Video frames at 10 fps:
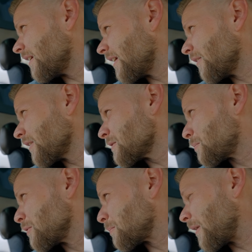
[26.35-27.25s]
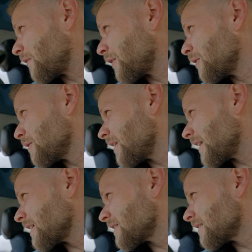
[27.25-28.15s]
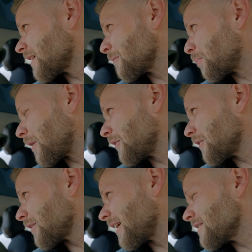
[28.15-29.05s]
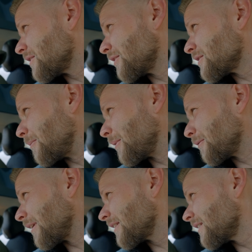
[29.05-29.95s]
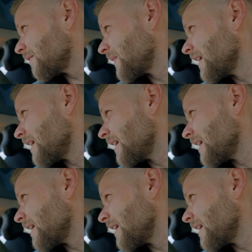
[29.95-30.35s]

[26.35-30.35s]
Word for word: I don't think it's Bruce Buffer who I think it's his like brother, cousin, or somebody relative.